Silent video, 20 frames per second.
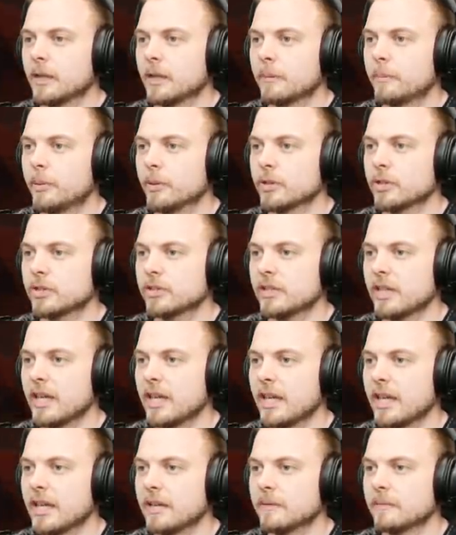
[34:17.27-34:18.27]
It pushes it
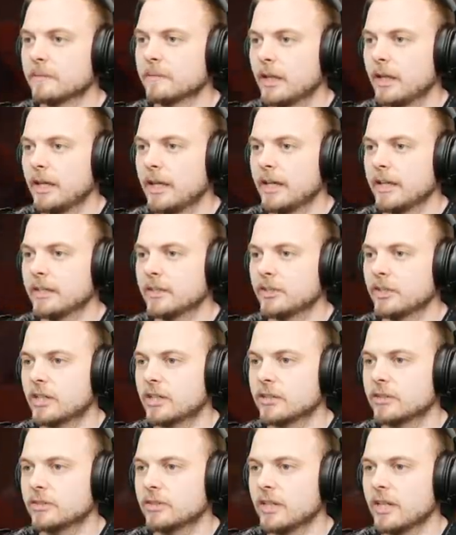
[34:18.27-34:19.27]
in, and as you
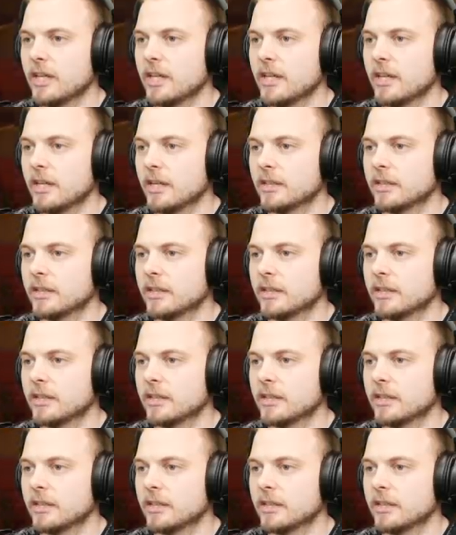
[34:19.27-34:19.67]
can see,